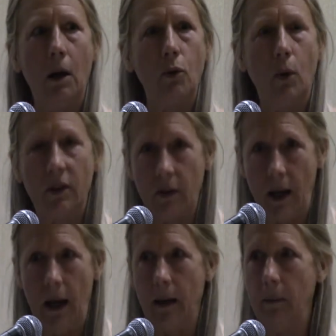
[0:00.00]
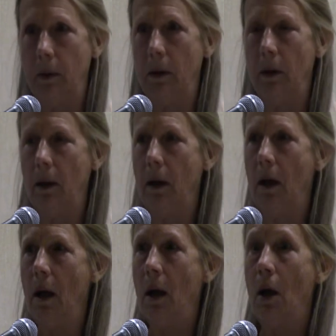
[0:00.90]
towards the dam.
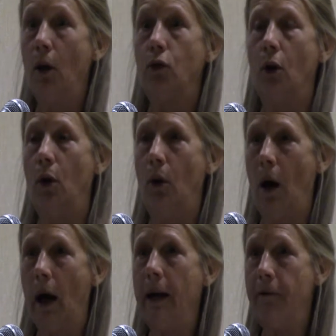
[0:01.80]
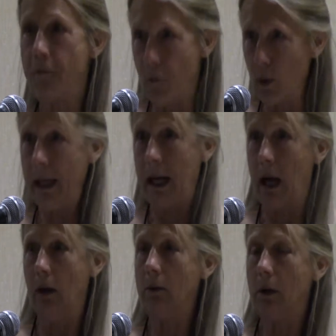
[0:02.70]
So I freak
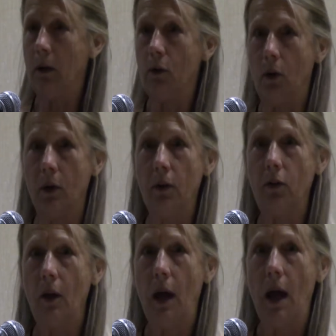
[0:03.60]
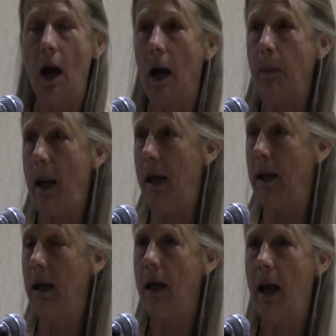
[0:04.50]
out, of course. I
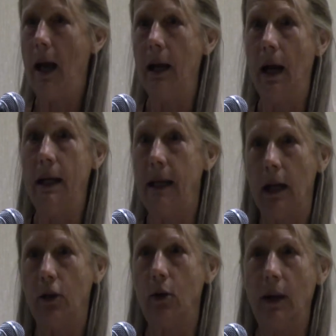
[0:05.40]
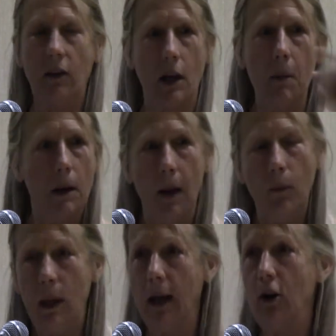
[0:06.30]
panic, and I yell at her, and I say, come on,
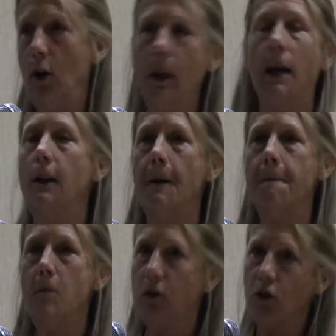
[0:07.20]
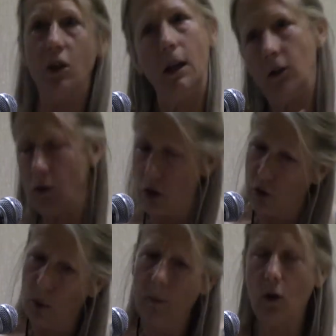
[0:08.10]
we gotta go, we gotta go. So she
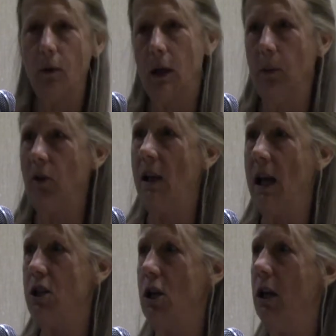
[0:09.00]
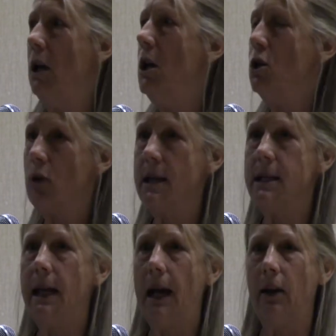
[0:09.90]
swims over, comes to the edge again, tries
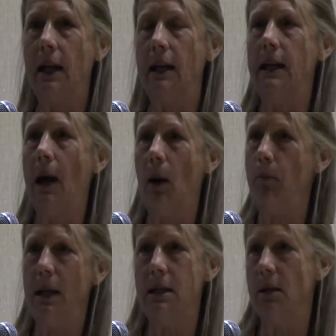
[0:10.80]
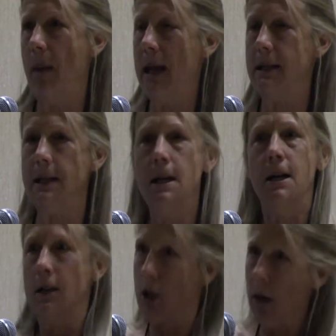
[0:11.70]
to get out again, and now I'm being demanding.
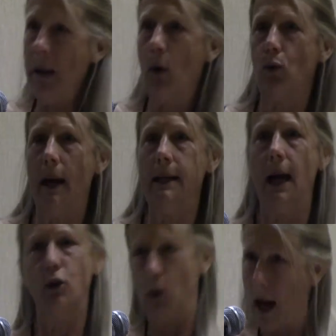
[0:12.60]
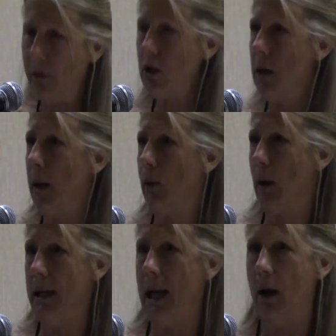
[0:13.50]
Come out right now, you have to come out
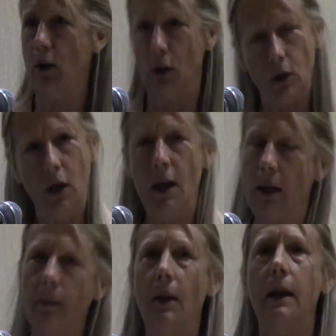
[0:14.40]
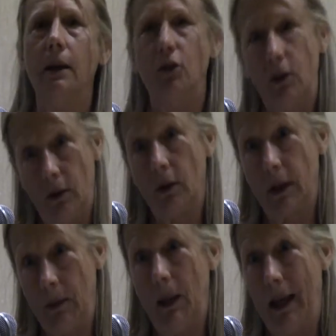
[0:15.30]
right now, And she's
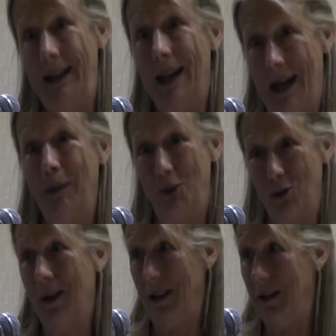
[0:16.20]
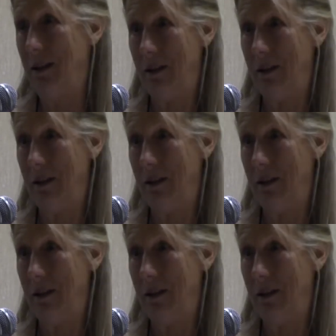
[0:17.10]
looking at me like, yeah, I'm trying,